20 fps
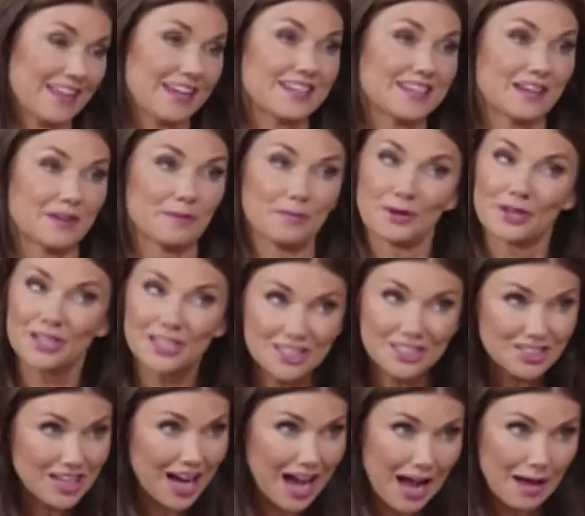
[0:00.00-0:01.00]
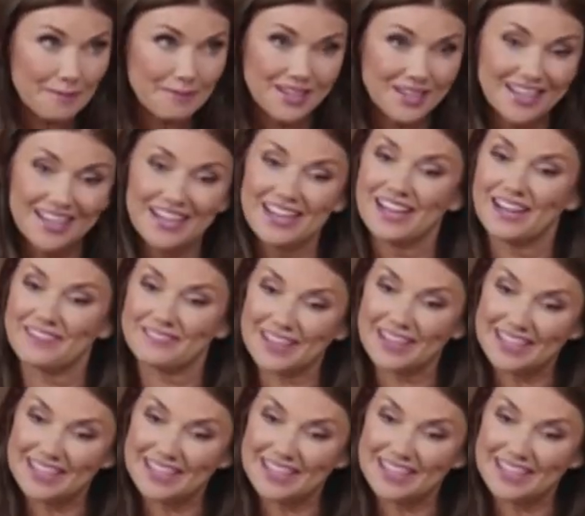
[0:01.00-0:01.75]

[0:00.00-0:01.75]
They'd done a pretty good job of